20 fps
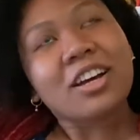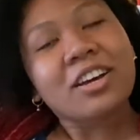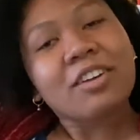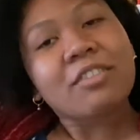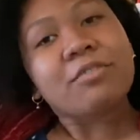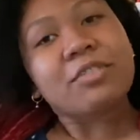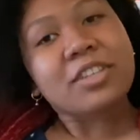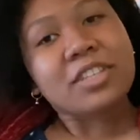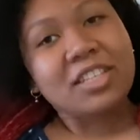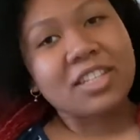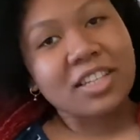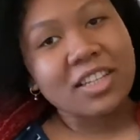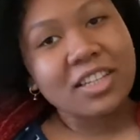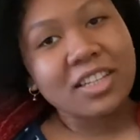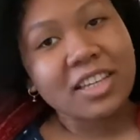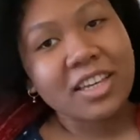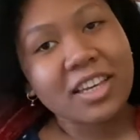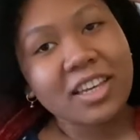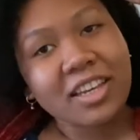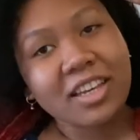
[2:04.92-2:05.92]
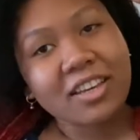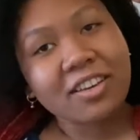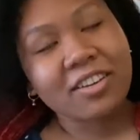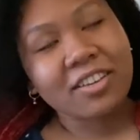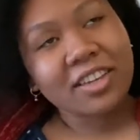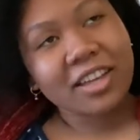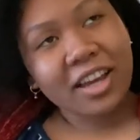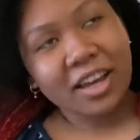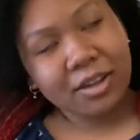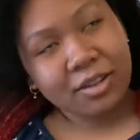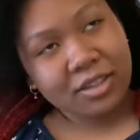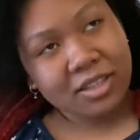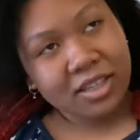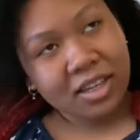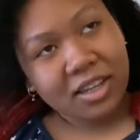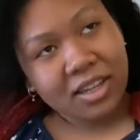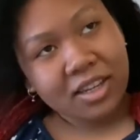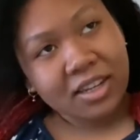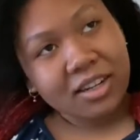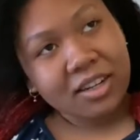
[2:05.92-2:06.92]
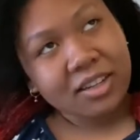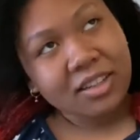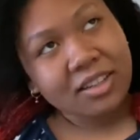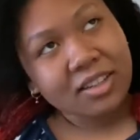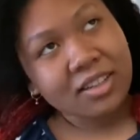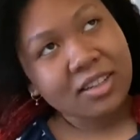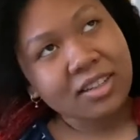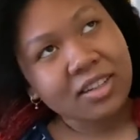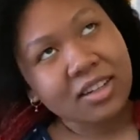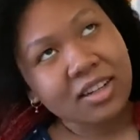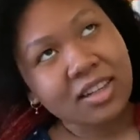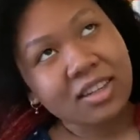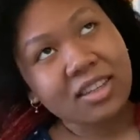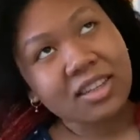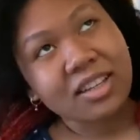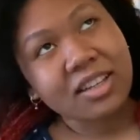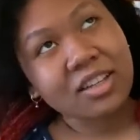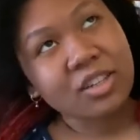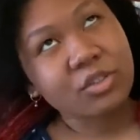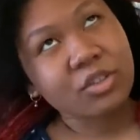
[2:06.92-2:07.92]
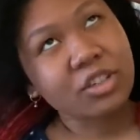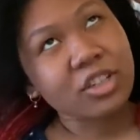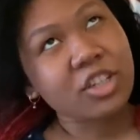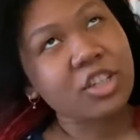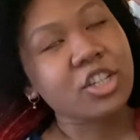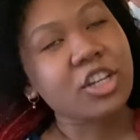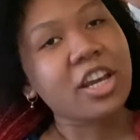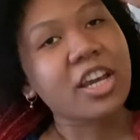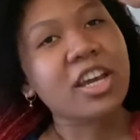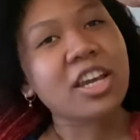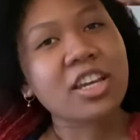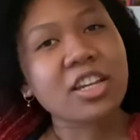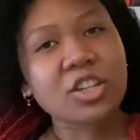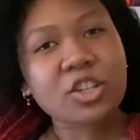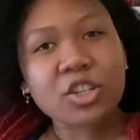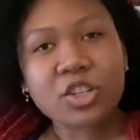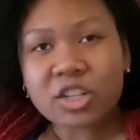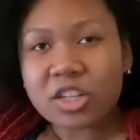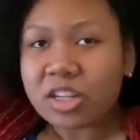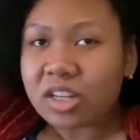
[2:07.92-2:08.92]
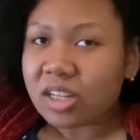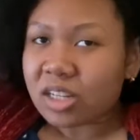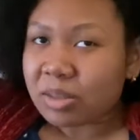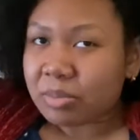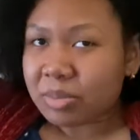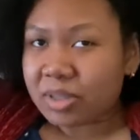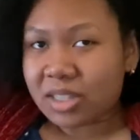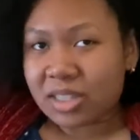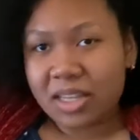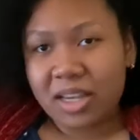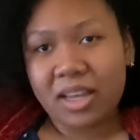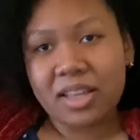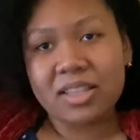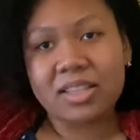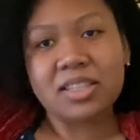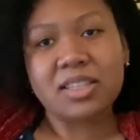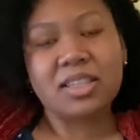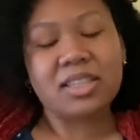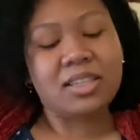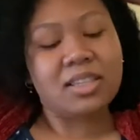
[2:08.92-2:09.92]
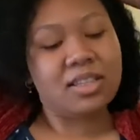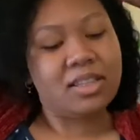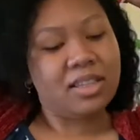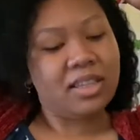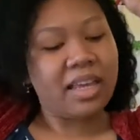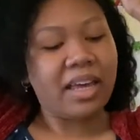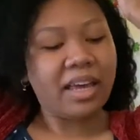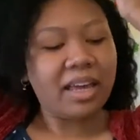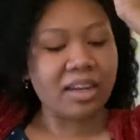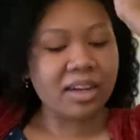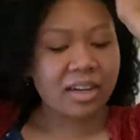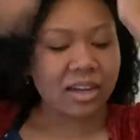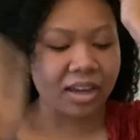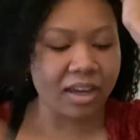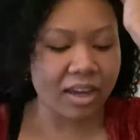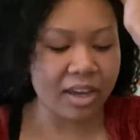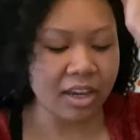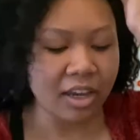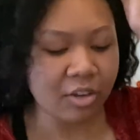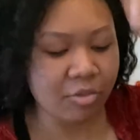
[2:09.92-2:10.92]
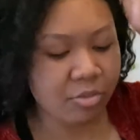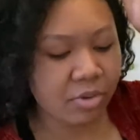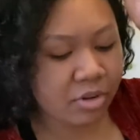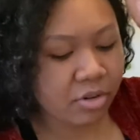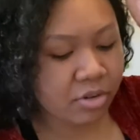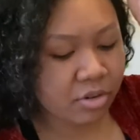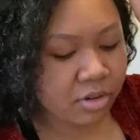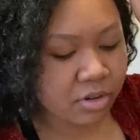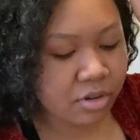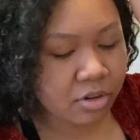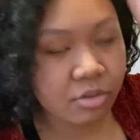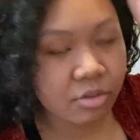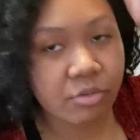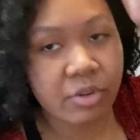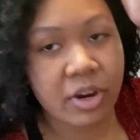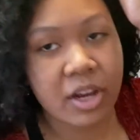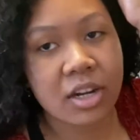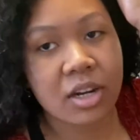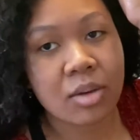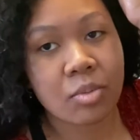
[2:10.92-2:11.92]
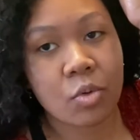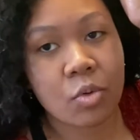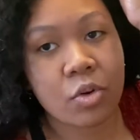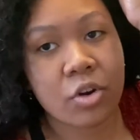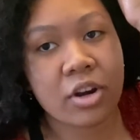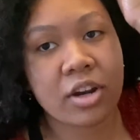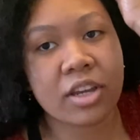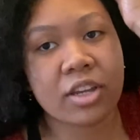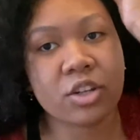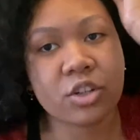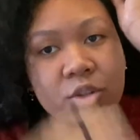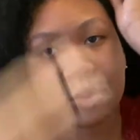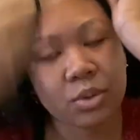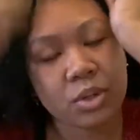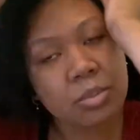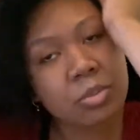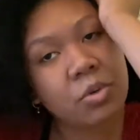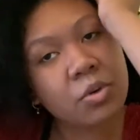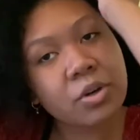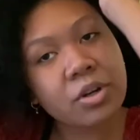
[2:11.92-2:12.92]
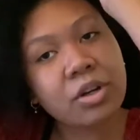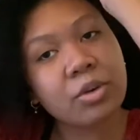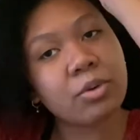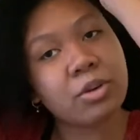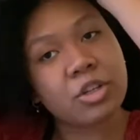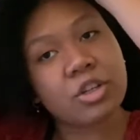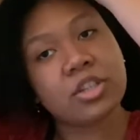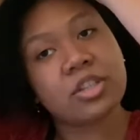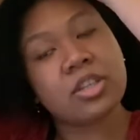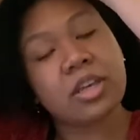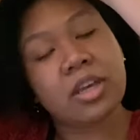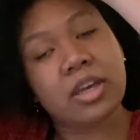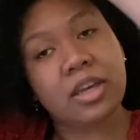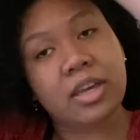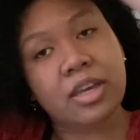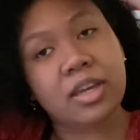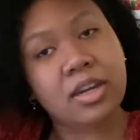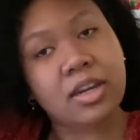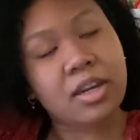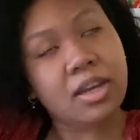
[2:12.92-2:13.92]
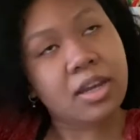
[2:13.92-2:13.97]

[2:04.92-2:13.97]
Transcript: Physically, on the outside, nothing has really changed besides that I have been writing more and doing more, which is good.